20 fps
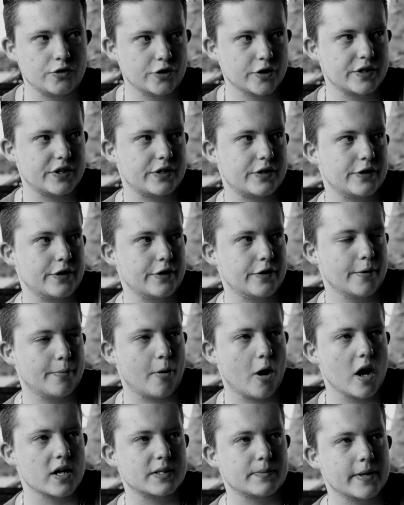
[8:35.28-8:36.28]
just the
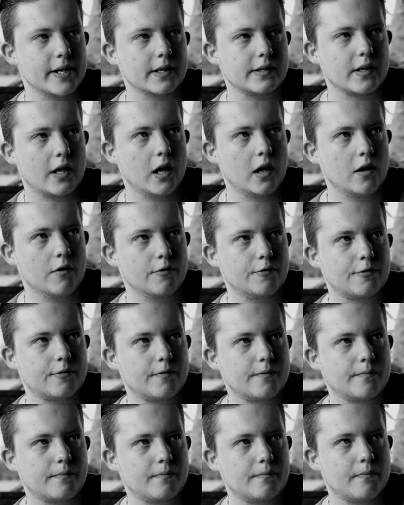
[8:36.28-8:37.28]
prospect of
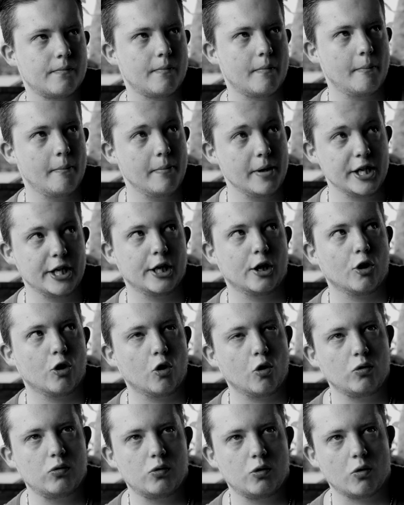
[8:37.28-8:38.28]
being
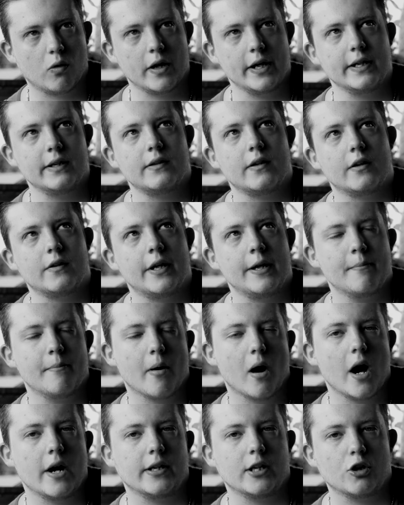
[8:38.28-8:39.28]
great,
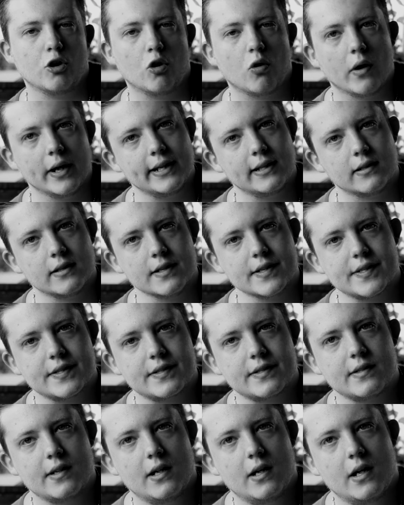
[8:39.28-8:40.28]
embodying greatness,
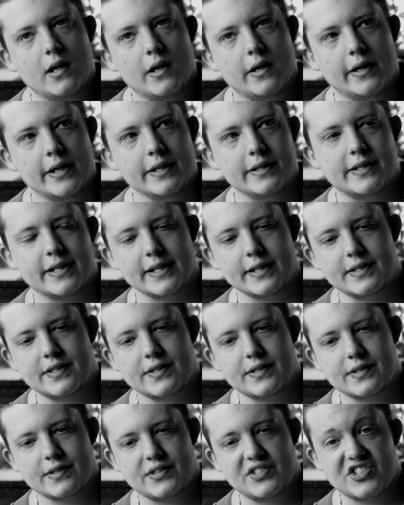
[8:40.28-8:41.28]
it takes
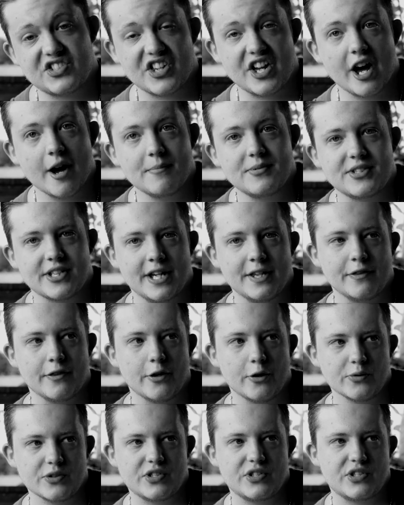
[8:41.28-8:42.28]
steps, and
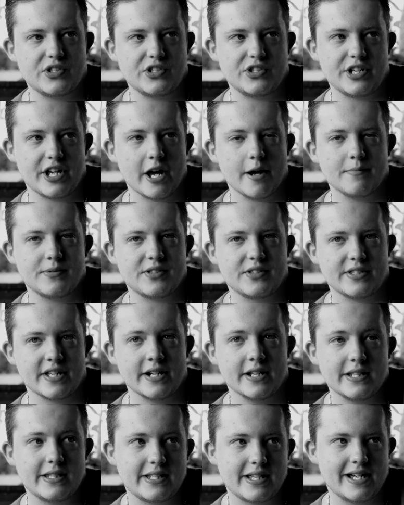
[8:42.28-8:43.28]
those steps
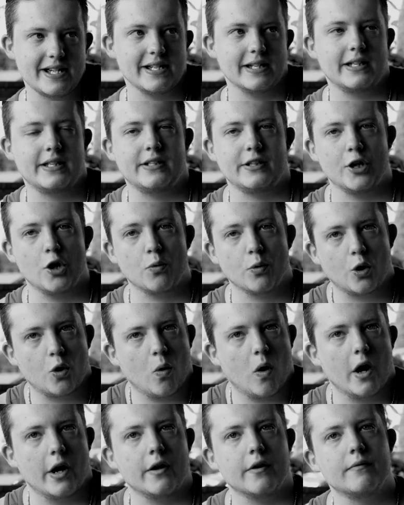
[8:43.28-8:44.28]
that it takes,
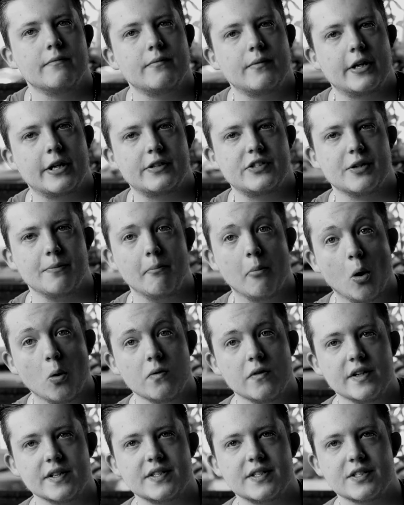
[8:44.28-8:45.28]
require some
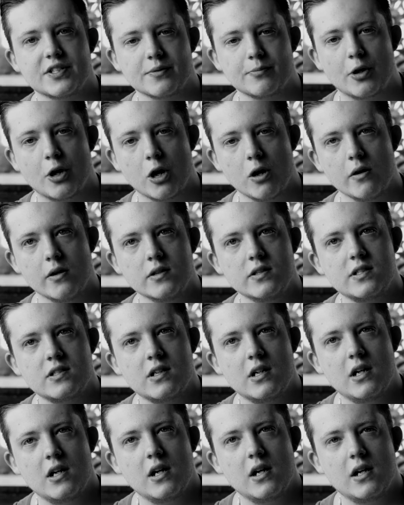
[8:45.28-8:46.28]
boldness and some courage.
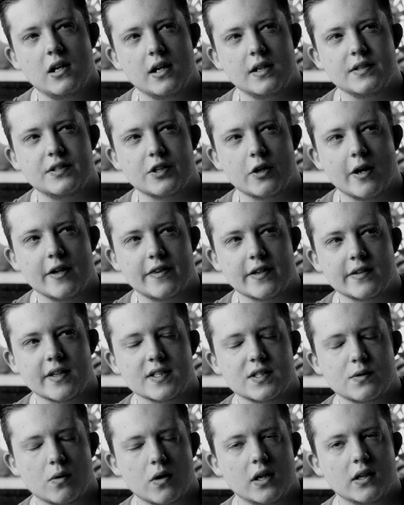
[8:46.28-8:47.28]
And so I think
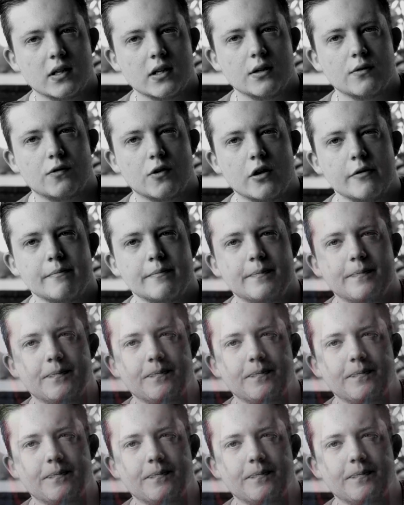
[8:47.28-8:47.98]
that's where I get it from.